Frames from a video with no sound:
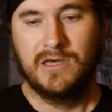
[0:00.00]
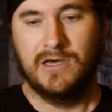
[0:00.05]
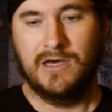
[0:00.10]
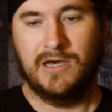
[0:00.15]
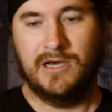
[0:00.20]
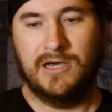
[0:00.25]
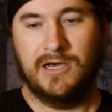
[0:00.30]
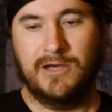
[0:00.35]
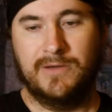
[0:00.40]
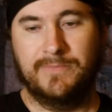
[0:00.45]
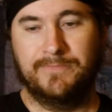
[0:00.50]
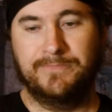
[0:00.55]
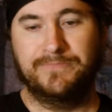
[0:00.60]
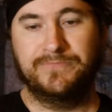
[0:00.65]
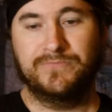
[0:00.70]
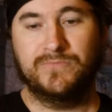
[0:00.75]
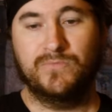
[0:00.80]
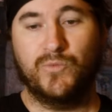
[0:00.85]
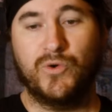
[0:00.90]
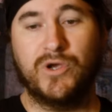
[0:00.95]

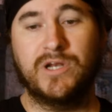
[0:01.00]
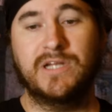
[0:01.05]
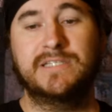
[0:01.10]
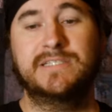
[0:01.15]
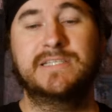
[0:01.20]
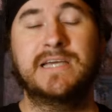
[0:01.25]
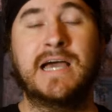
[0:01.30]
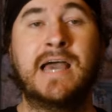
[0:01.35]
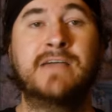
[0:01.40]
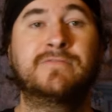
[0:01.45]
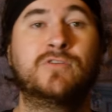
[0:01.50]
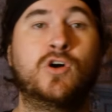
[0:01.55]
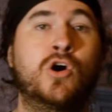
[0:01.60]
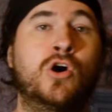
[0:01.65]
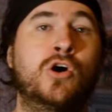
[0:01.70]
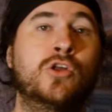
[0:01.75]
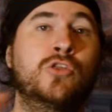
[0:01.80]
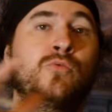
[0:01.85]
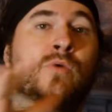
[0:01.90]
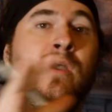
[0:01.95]
We're gonna dive
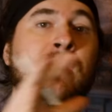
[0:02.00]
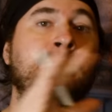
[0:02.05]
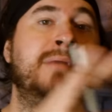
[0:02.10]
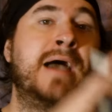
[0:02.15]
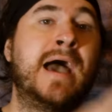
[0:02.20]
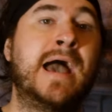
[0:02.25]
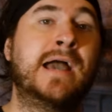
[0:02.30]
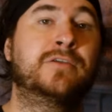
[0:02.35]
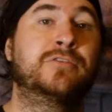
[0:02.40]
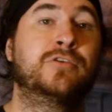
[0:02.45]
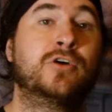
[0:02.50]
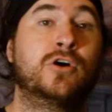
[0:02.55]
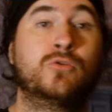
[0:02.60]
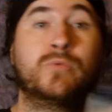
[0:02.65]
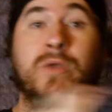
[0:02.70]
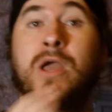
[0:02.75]
all the way back, though.